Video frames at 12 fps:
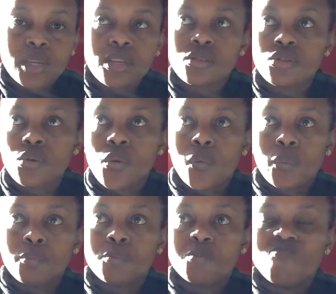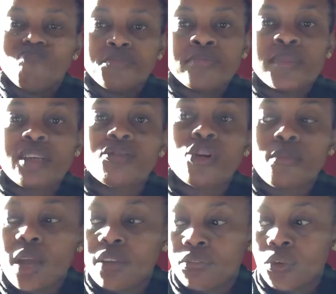me. So even on
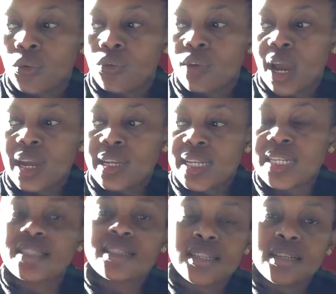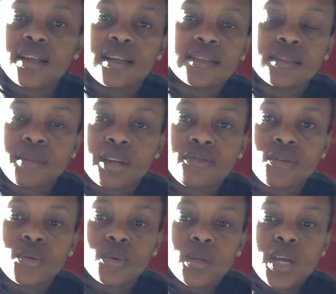my phone, I decluttered my
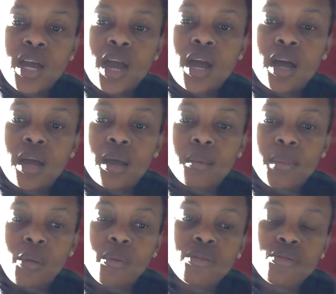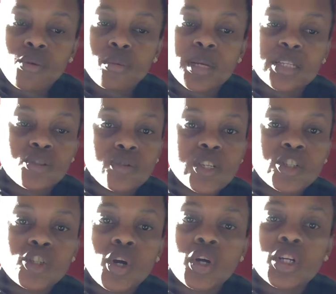phone. I went through all my
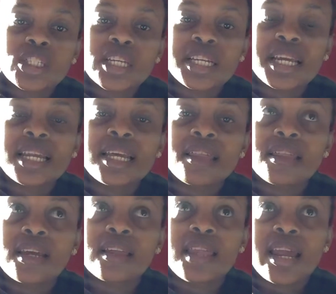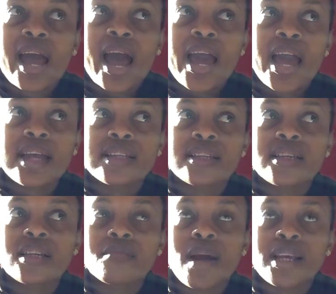screenshots and anything that I had
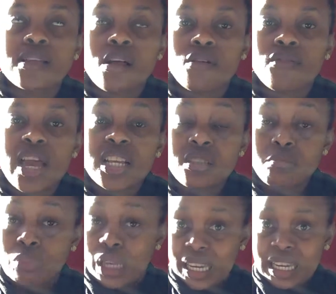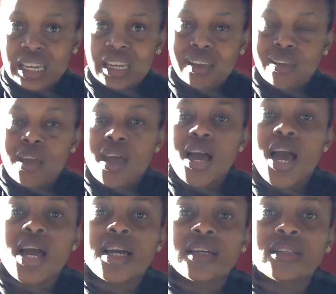seen myself as being,
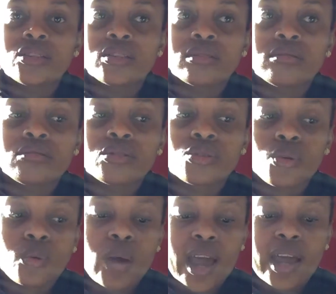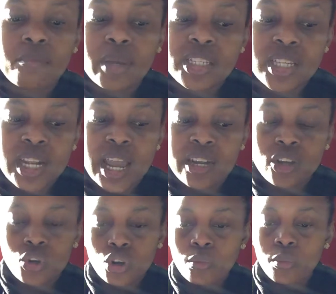and so I basically had a
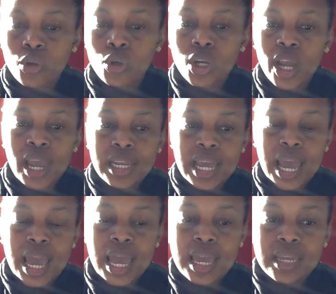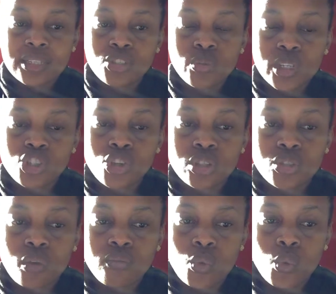lookbook and I had screenshots
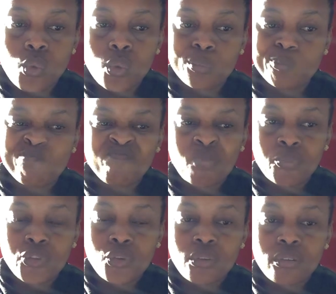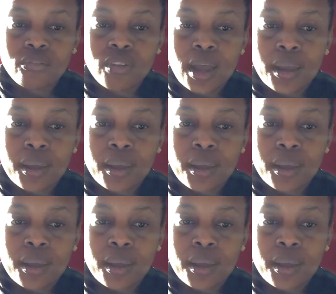of all sort of